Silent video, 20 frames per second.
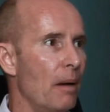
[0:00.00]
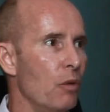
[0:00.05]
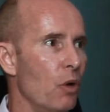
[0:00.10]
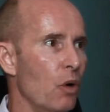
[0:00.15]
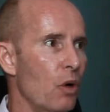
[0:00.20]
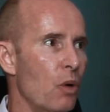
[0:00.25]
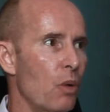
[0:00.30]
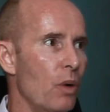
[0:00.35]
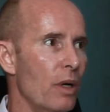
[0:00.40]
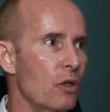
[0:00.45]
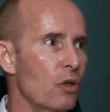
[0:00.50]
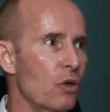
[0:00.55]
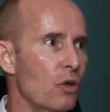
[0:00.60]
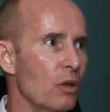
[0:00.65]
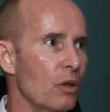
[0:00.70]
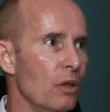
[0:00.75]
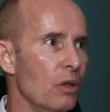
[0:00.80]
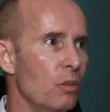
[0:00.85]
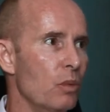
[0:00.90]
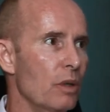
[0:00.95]
not quite
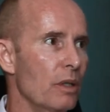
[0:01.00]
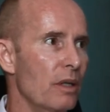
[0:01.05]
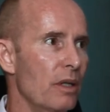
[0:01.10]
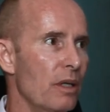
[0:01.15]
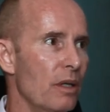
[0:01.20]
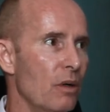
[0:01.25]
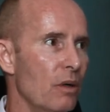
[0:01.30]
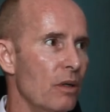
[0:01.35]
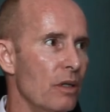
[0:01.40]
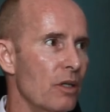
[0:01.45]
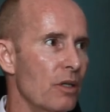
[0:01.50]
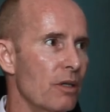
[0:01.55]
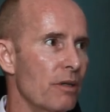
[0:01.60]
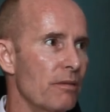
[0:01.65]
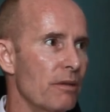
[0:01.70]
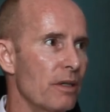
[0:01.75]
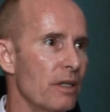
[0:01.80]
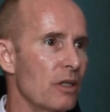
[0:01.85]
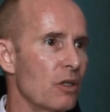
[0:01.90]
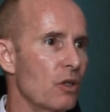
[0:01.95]
sure what the
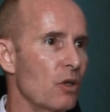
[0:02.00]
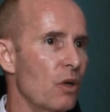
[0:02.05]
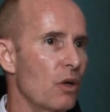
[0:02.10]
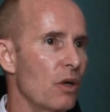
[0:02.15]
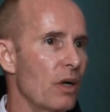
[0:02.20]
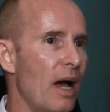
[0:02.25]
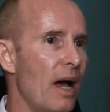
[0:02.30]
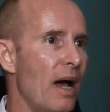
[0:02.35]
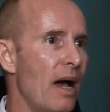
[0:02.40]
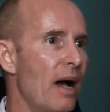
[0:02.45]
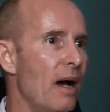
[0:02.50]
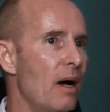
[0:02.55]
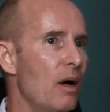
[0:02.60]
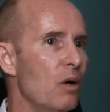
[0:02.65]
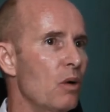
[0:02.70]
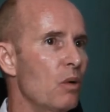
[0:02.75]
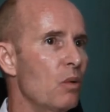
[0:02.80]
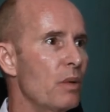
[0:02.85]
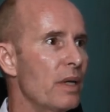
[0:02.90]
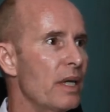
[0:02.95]
answer is on
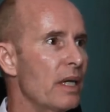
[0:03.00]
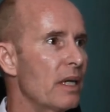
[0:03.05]
how we